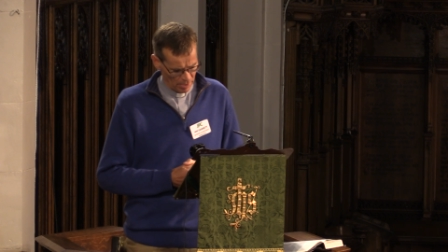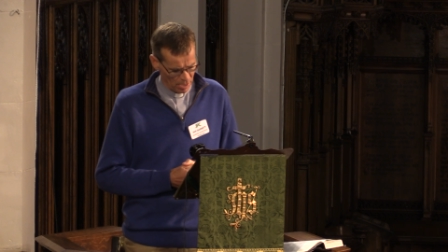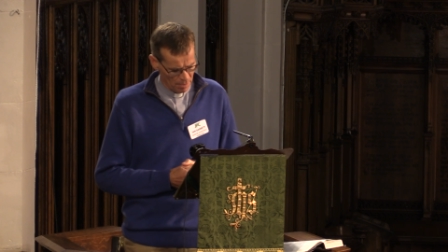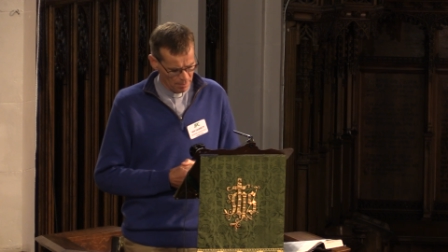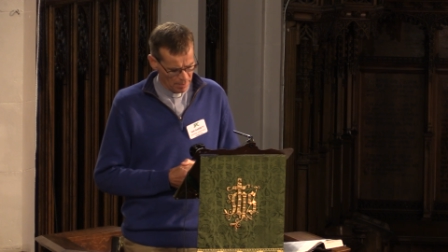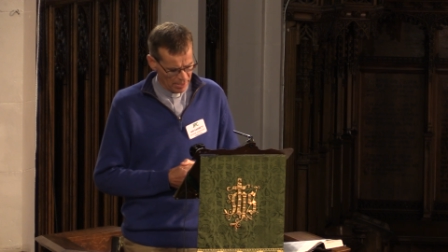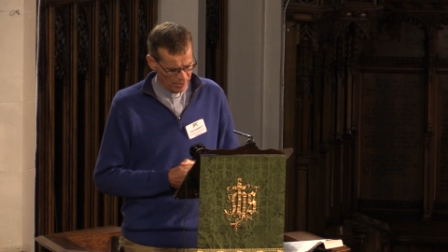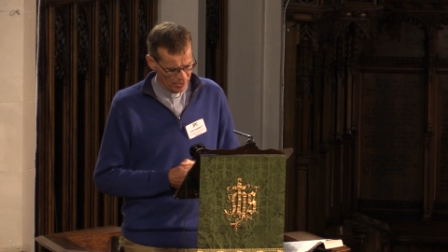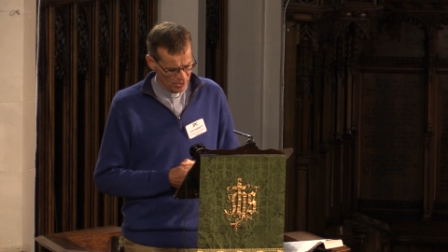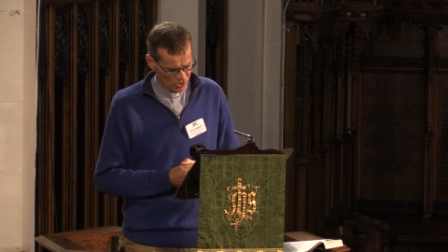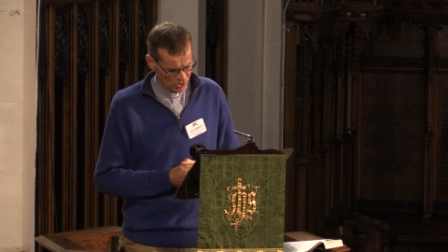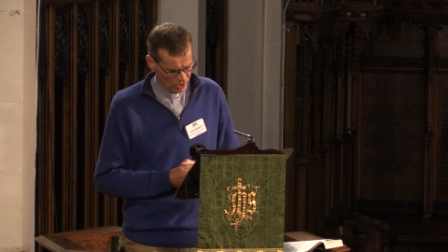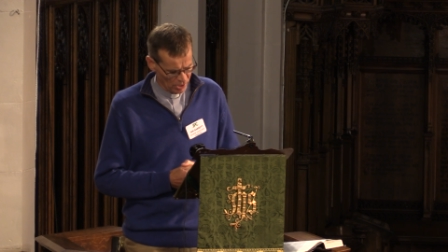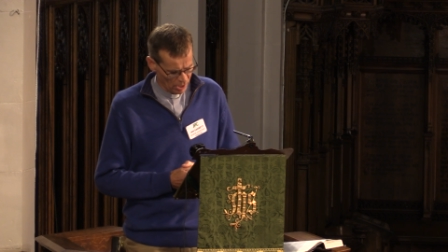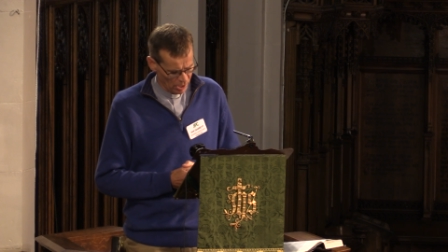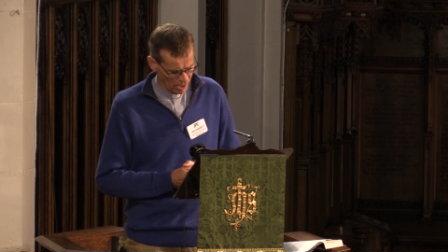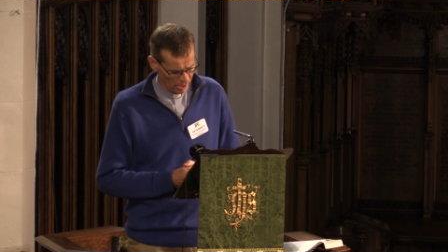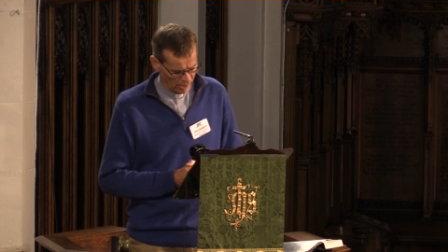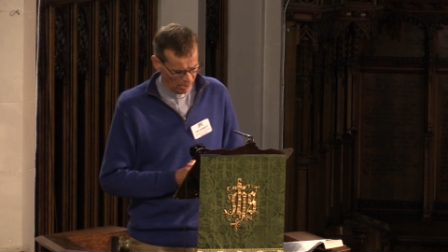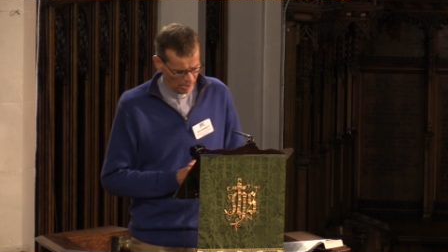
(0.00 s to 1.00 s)
I met this
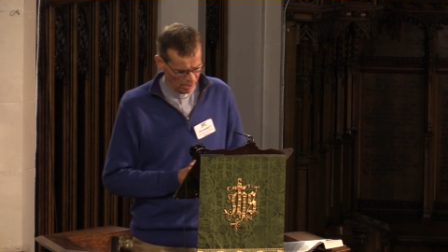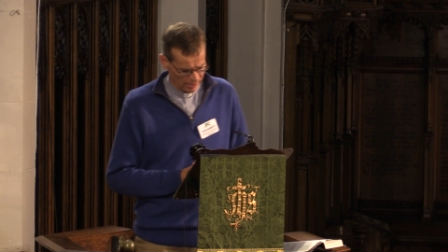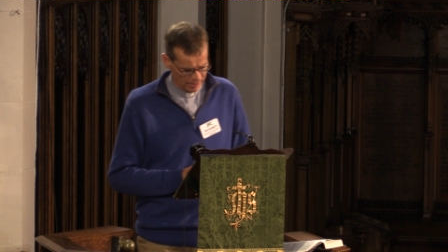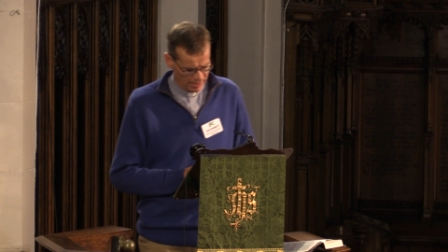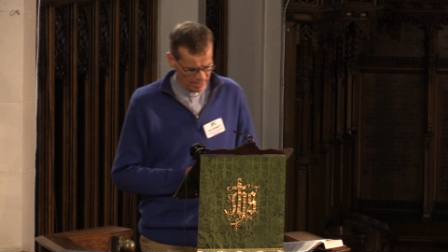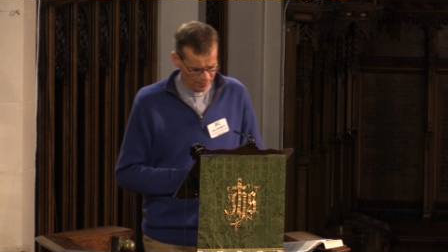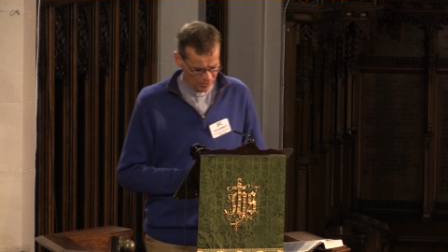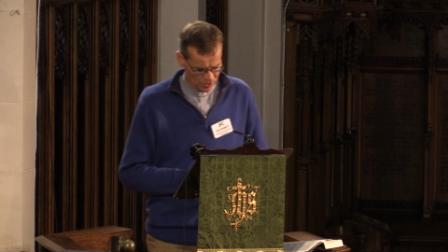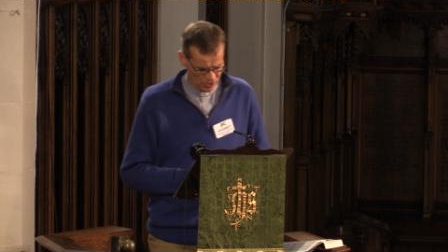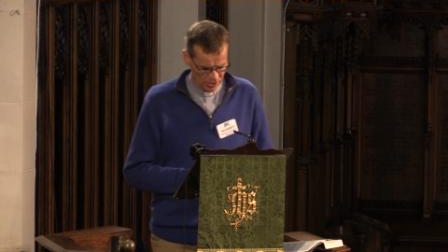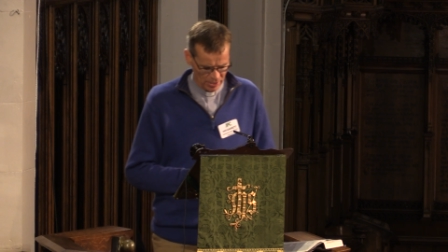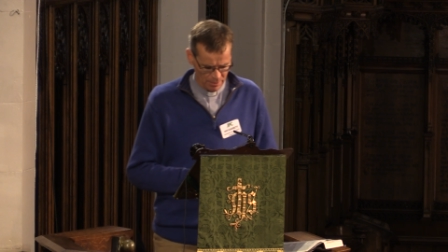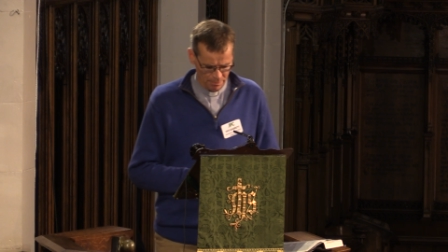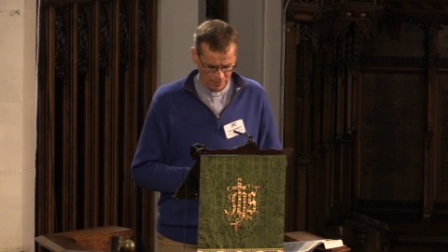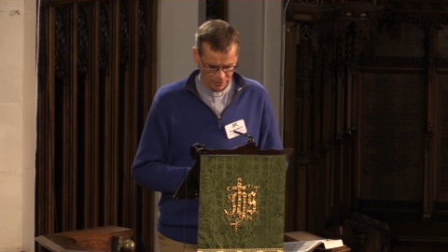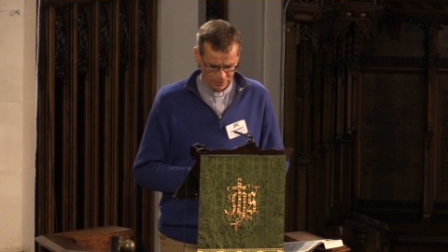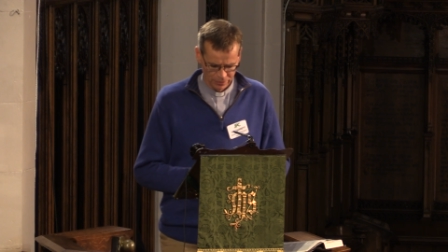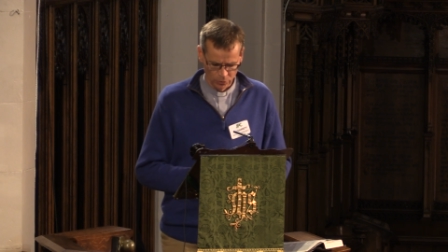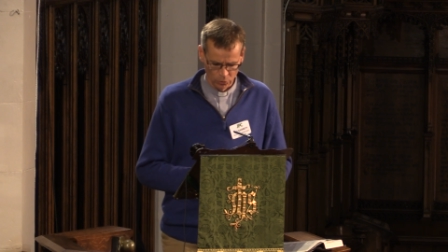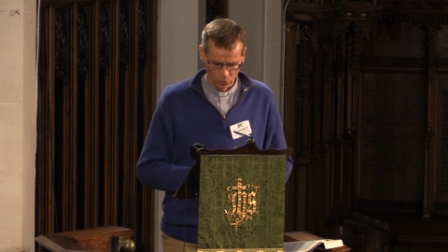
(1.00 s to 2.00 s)
guy I'd never seen
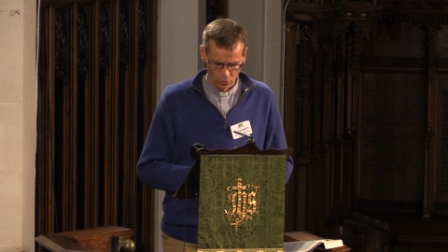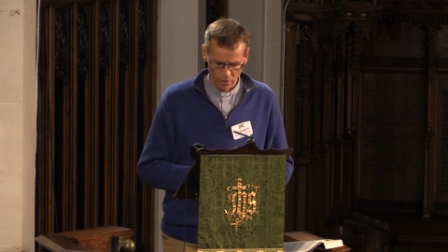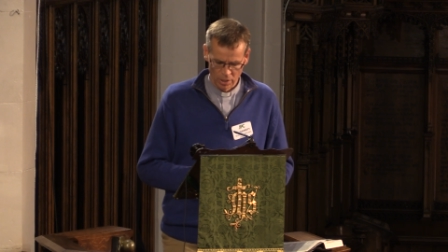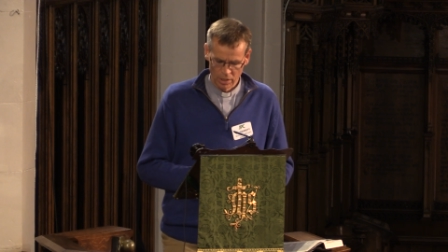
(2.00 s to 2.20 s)
before.